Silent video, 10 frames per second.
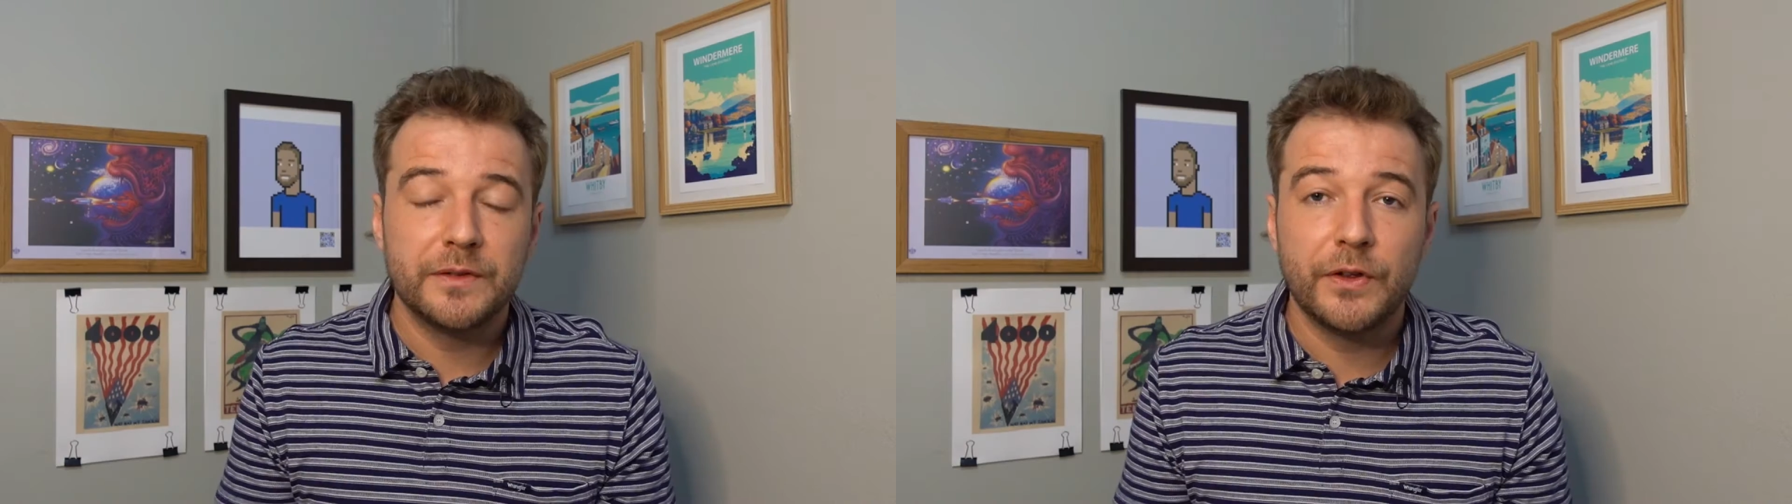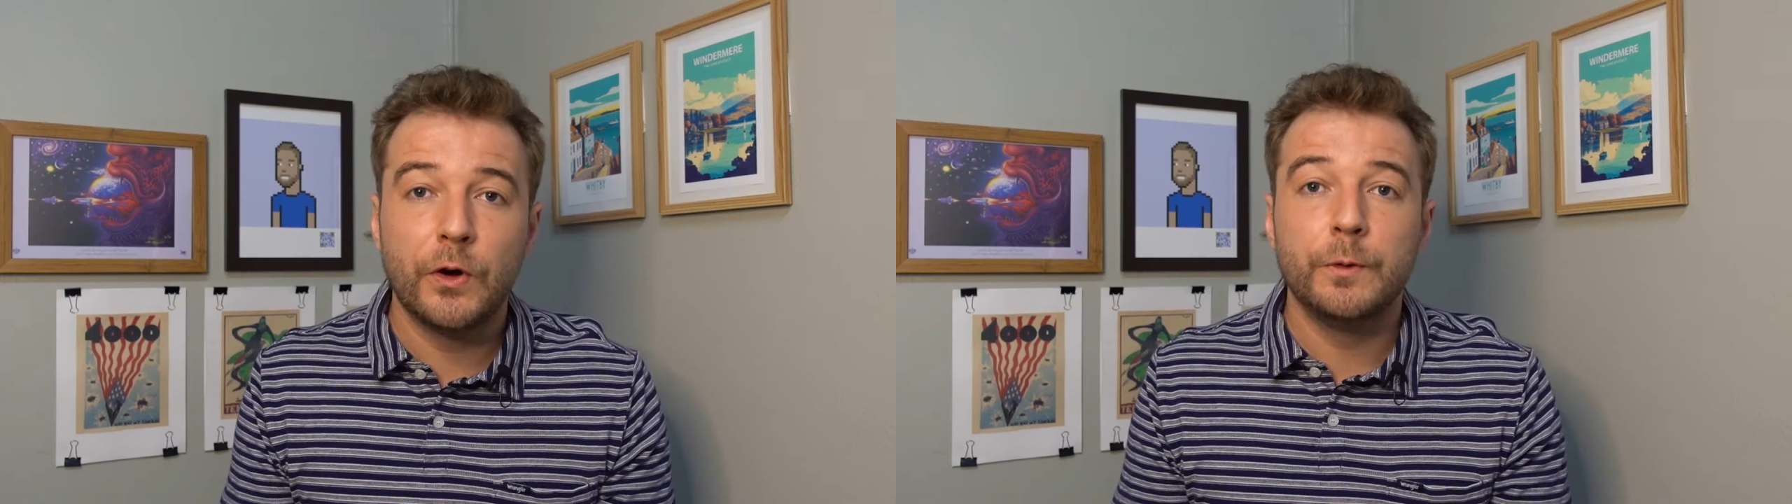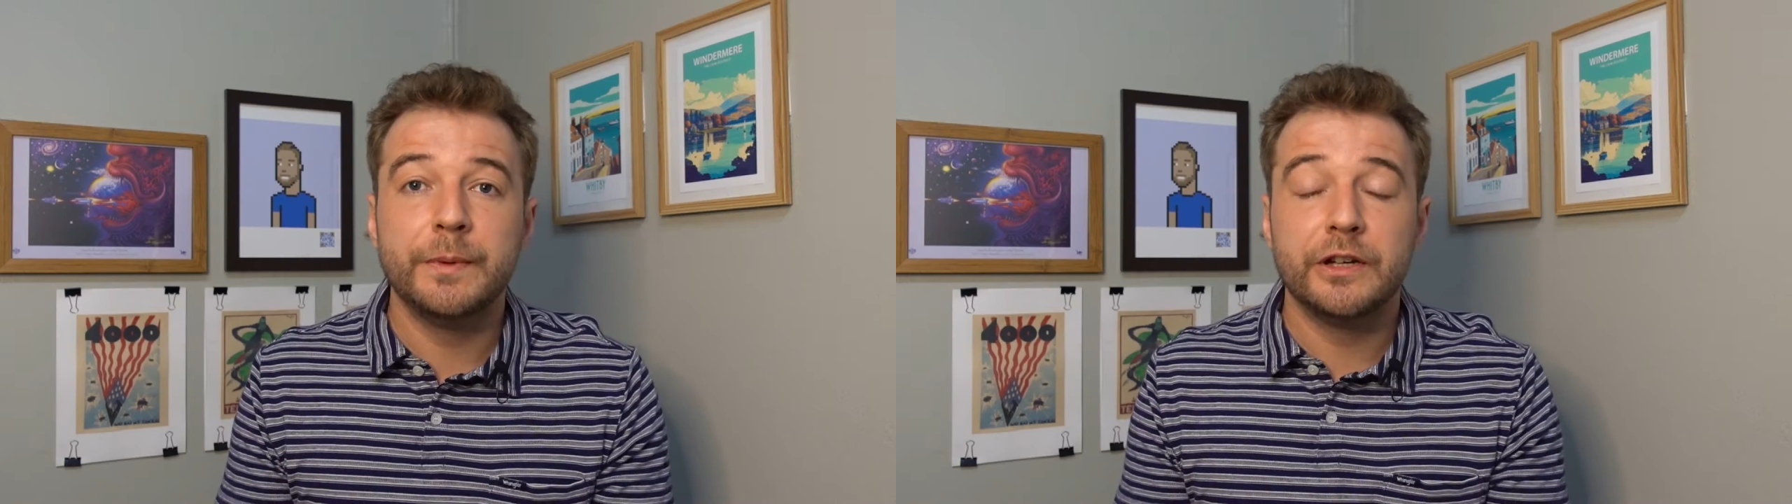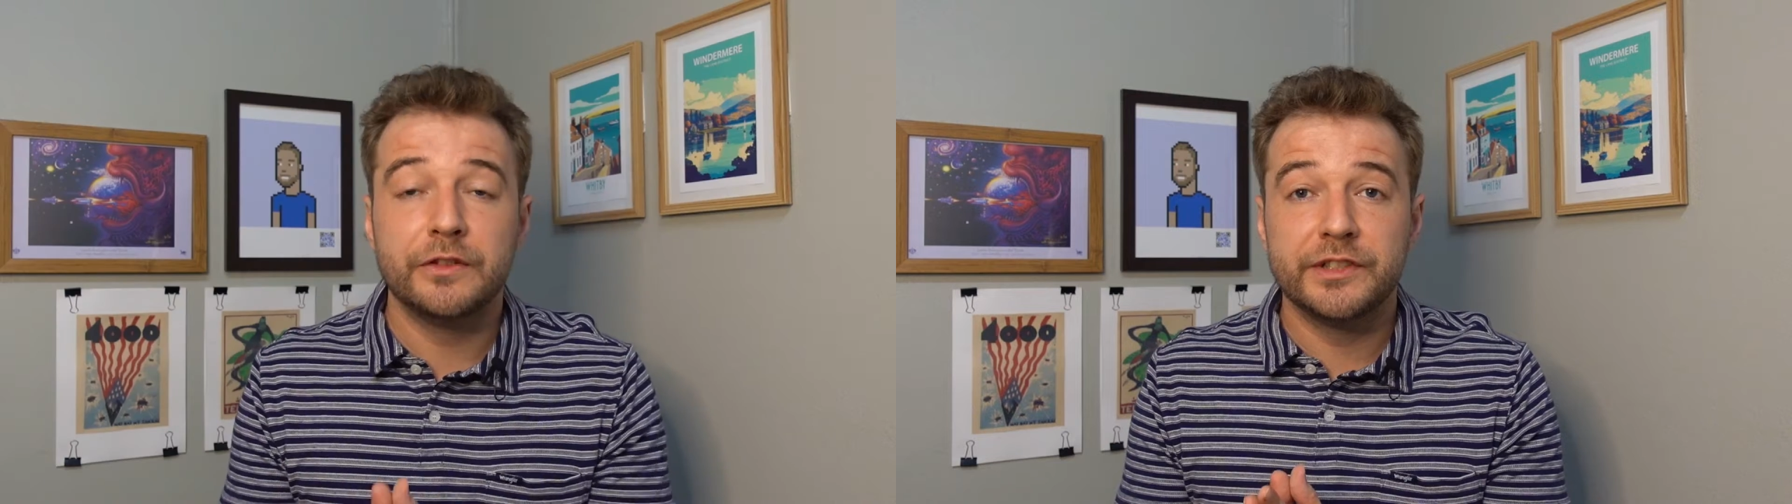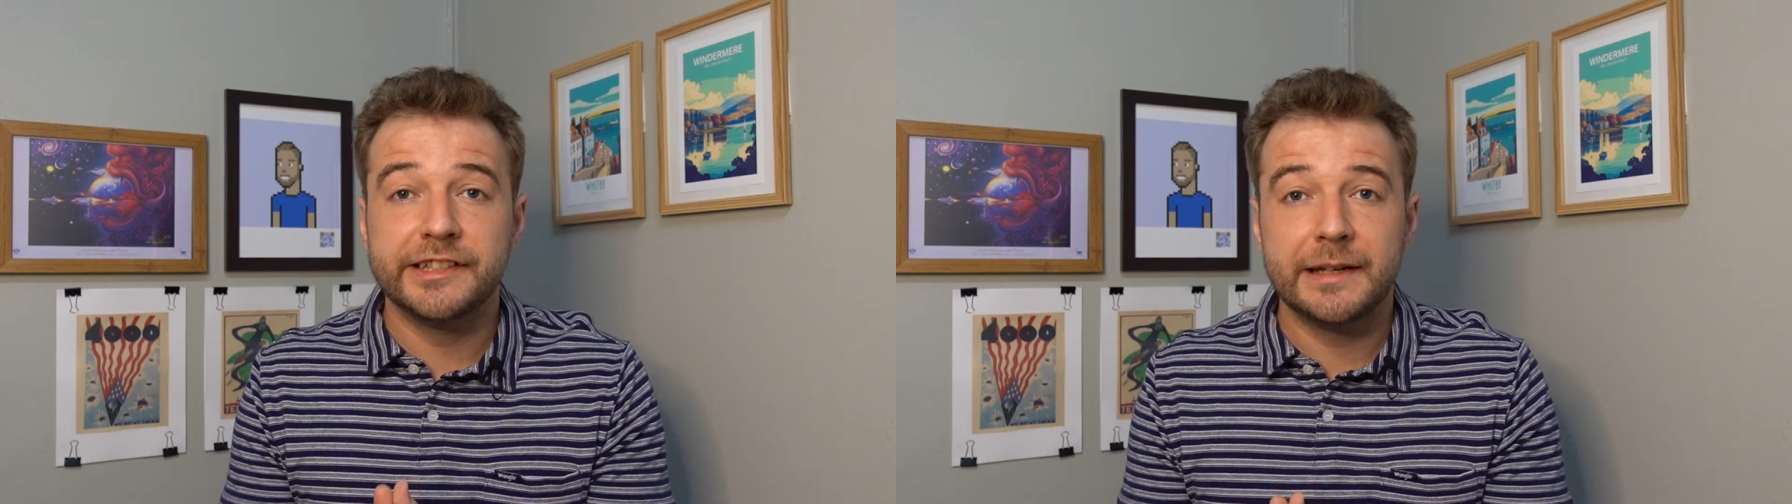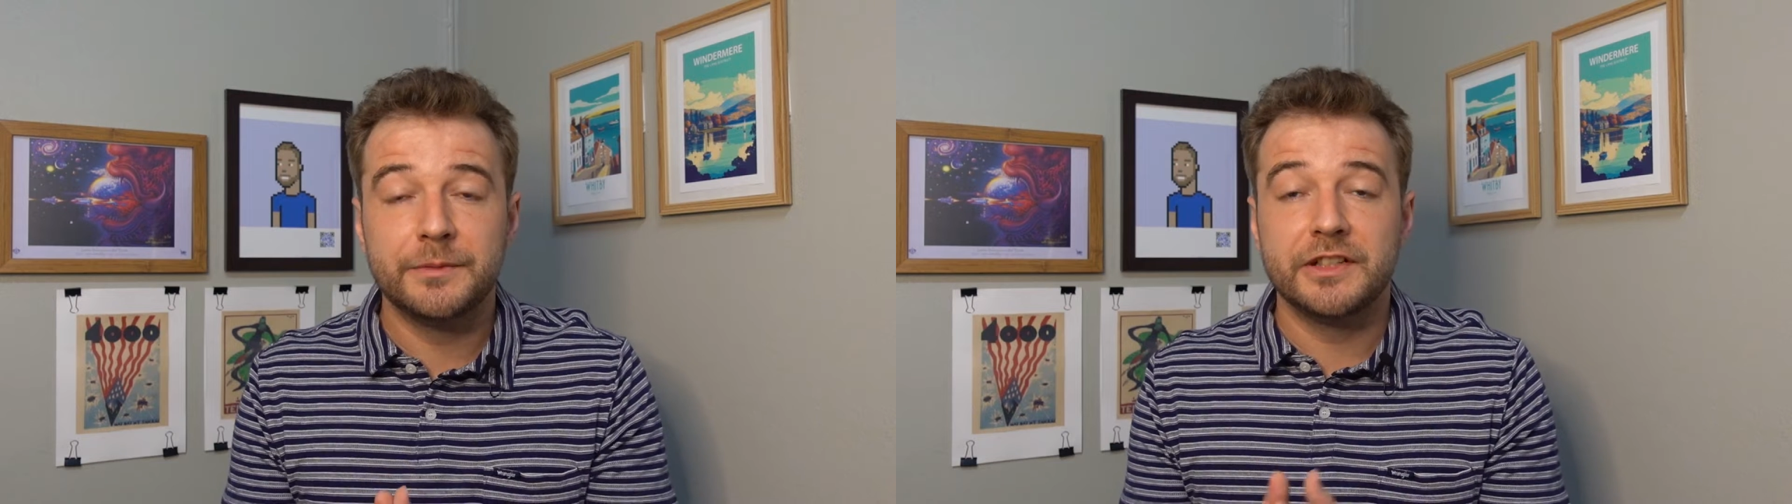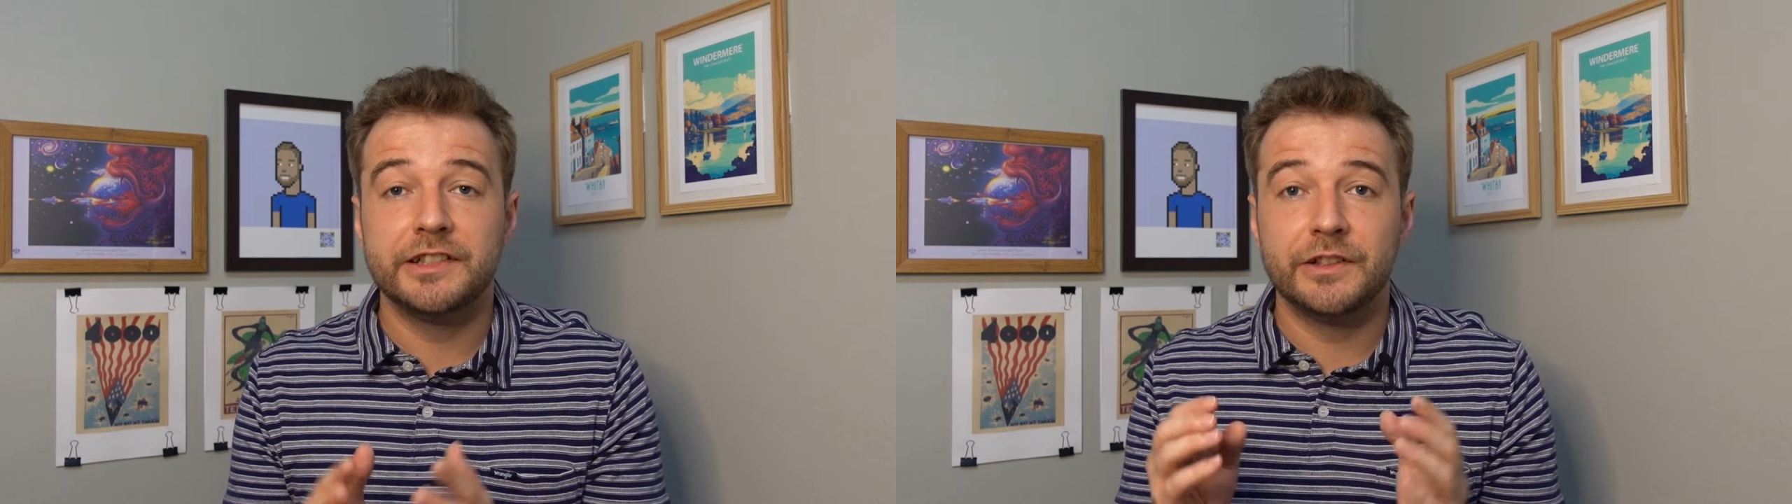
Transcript: with the opioid receptors